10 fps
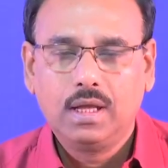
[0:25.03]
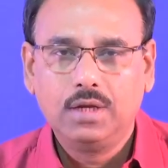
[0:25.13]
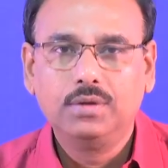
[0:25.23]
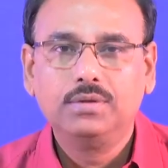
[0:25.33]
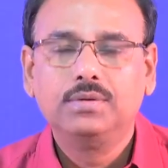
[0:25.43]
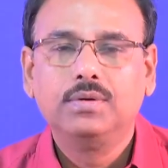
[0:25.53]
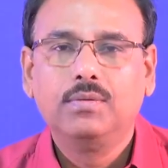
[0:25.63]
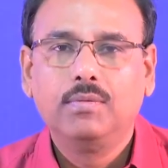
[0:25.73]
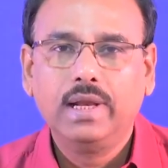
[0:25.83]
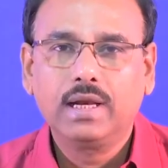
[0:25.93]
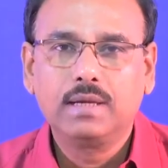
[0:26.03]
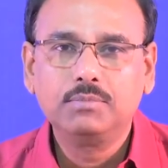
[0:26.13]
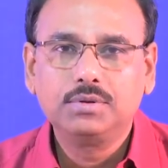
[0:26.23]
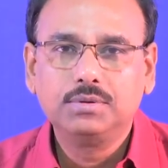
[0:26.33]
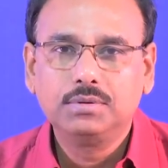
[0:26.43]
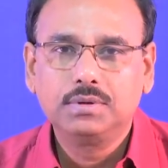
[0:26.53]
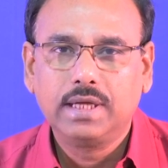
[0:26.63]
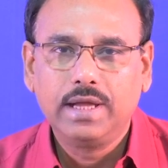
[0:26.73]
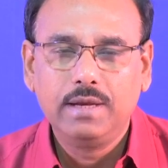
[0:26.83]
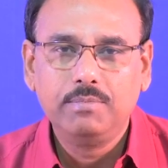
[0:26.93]
Hello, welcome to
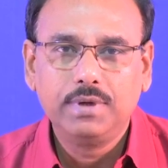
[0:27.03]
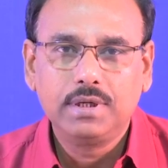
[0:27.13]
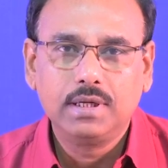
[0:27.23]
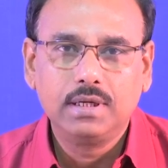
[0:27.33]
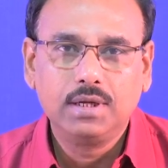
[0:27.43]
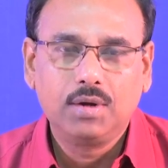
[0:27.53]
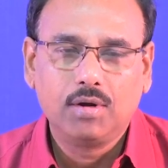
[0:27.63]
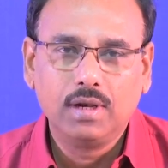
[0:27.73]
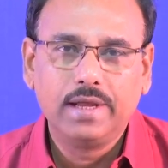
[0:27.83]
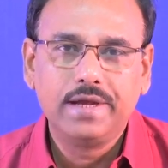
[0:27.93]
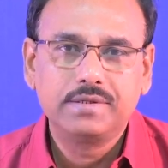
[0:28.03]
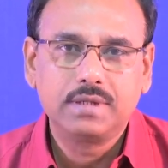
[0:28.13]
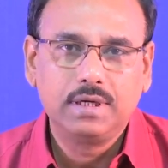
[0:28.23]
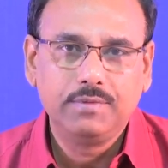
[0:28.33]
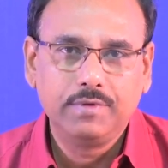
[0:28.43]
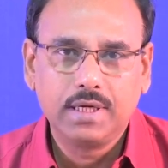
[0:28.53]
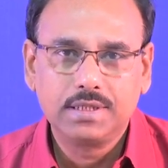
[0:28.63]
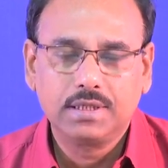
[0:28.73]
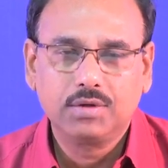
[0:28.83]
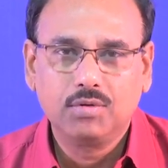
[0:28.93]
the NPTEL online
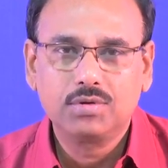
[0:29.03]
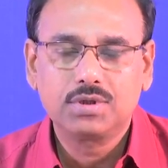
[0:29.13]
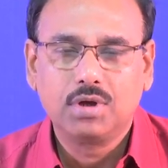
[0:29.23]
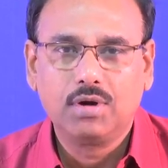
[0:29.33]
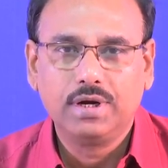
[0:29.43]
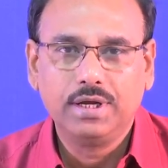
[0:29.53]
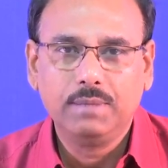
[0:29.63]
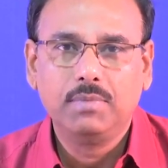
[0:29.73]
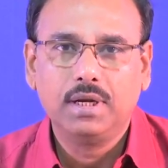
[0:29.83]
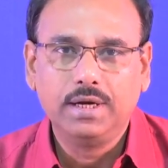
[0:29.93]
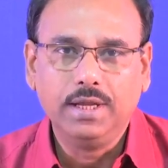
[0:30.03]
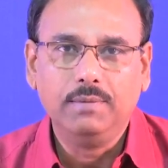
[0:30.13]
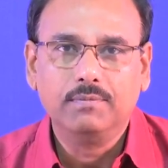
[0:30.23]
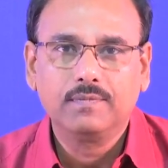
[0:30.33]
certification course on deep learning.